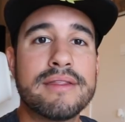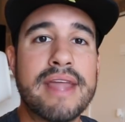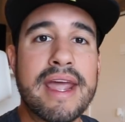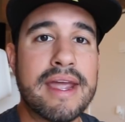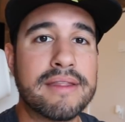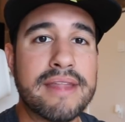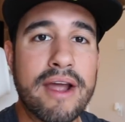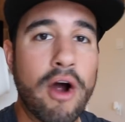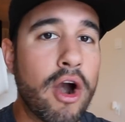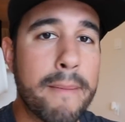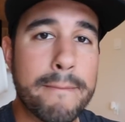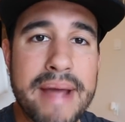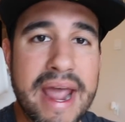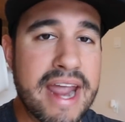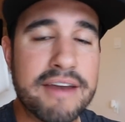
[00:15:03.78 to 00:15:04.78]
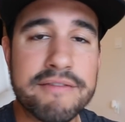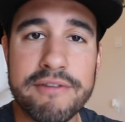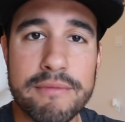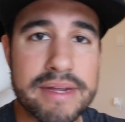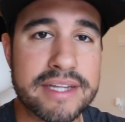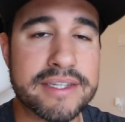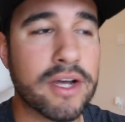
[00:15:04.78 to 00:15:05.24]
They, they aren't paying
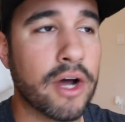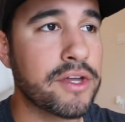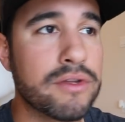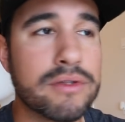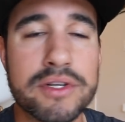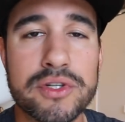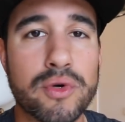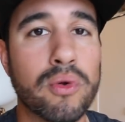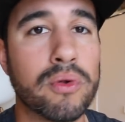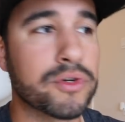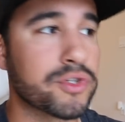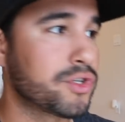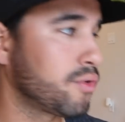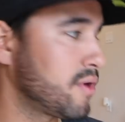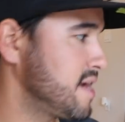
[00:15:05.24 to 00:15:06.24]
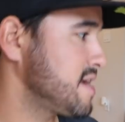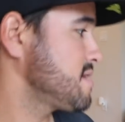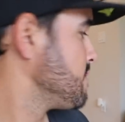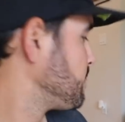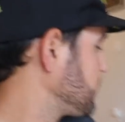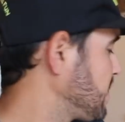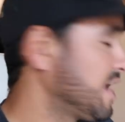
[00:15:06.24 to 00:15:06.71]
for me to tell you this cooler is great.
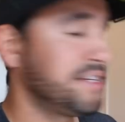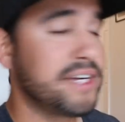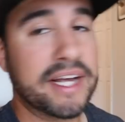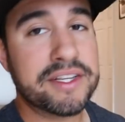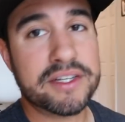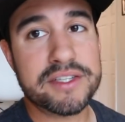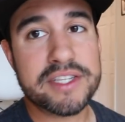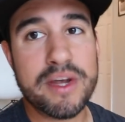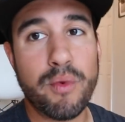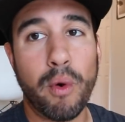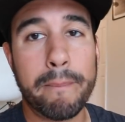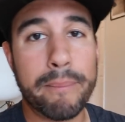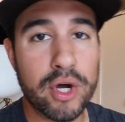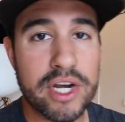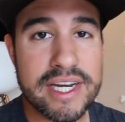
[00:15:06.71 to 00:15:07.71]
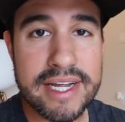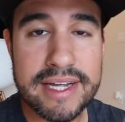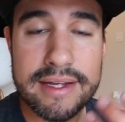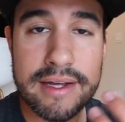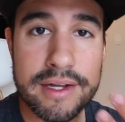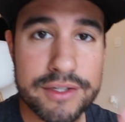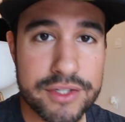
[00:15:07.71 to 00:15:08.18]
As you guys can see, we're putting
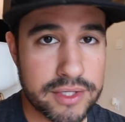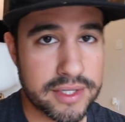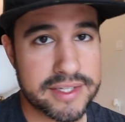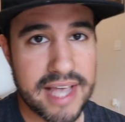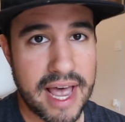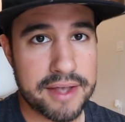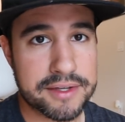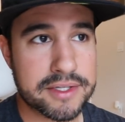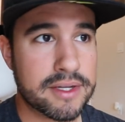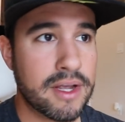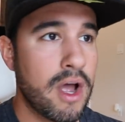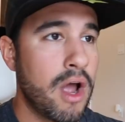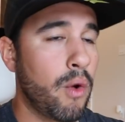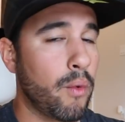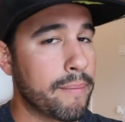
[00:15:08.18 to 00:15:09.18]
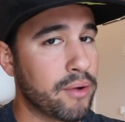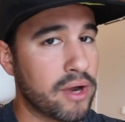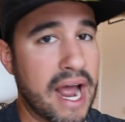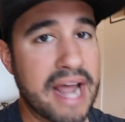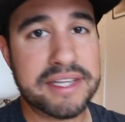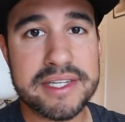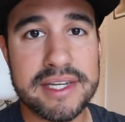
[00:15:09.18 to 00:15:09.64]
it to the test. We put
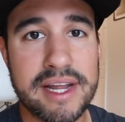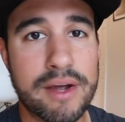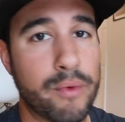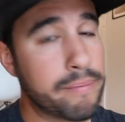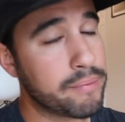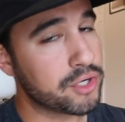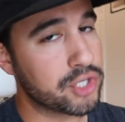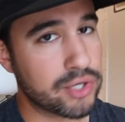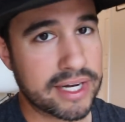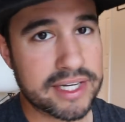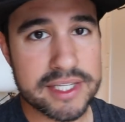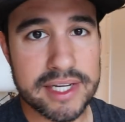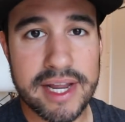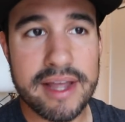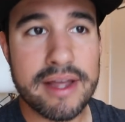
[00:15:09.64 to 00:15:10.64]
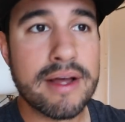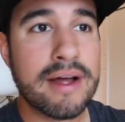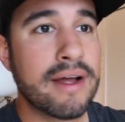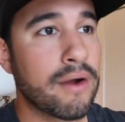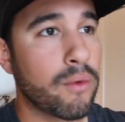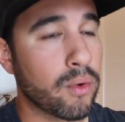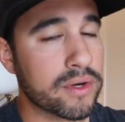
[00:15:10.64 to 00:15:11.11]
ice in it, we put drinks in it,
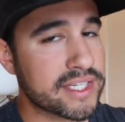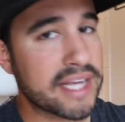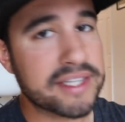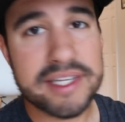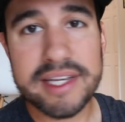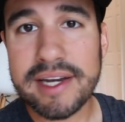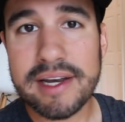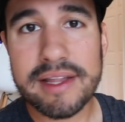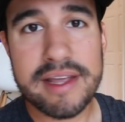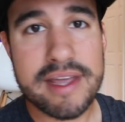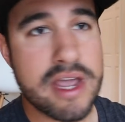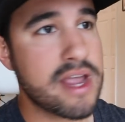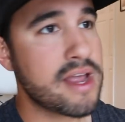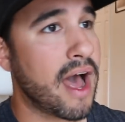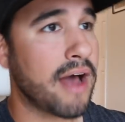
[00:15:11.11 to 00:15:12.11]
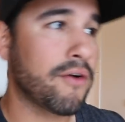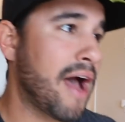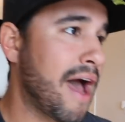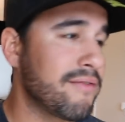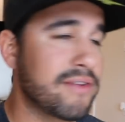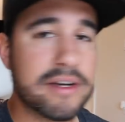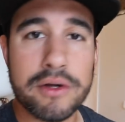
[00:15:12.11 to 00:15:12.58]
we're testing it in the heat. I don't
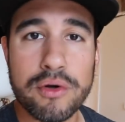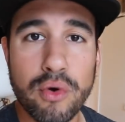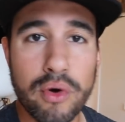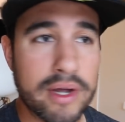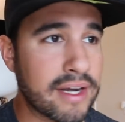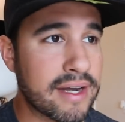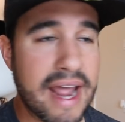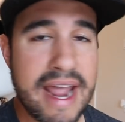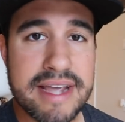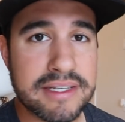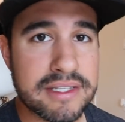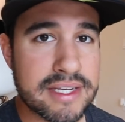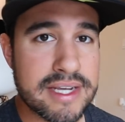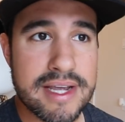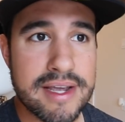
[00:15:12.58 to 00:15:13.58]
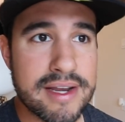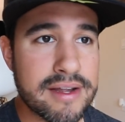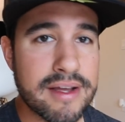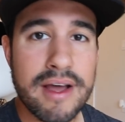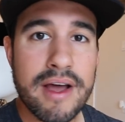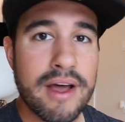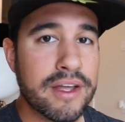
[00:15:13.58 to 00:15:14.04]
have it in, a, in an
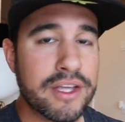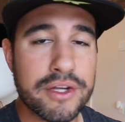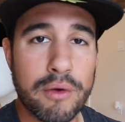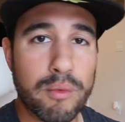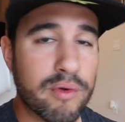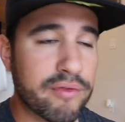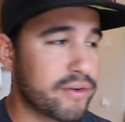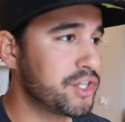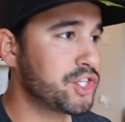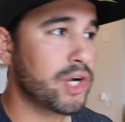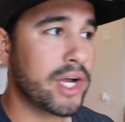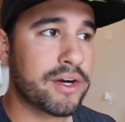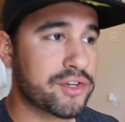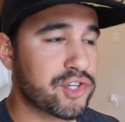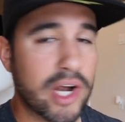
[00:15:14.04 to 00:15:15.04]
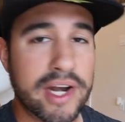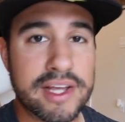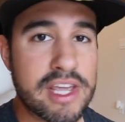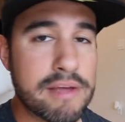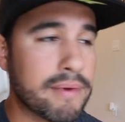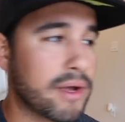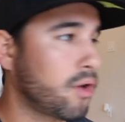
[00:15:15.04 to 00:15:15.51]
ac you know, refrigerator trying to
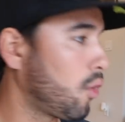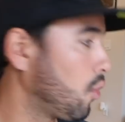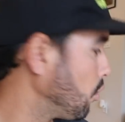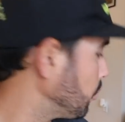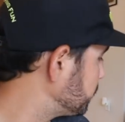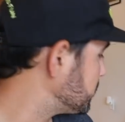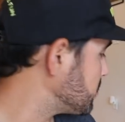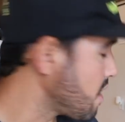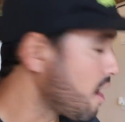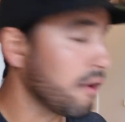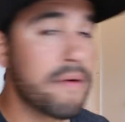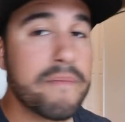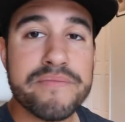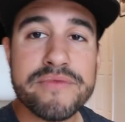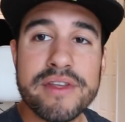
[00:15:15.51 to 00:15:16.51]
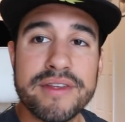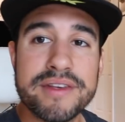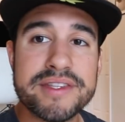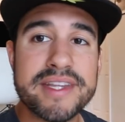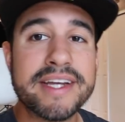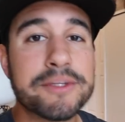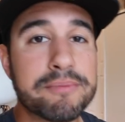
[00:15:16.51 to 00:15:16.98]
keep it cold. No,
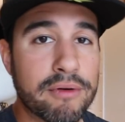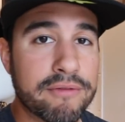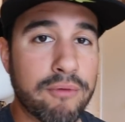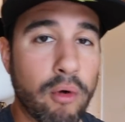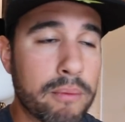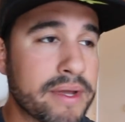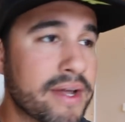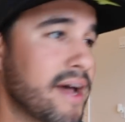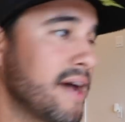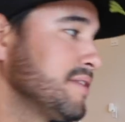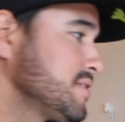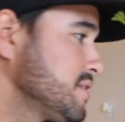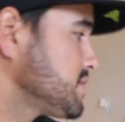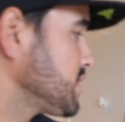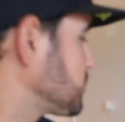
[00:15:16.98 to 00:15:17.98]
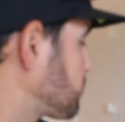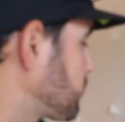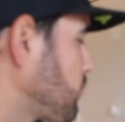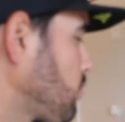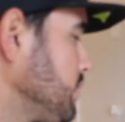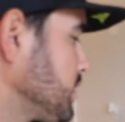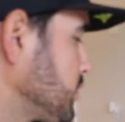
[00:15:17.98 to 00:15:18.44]
this thing is performing, guys. This thing's
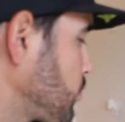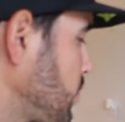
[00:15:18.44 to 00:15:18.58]
performing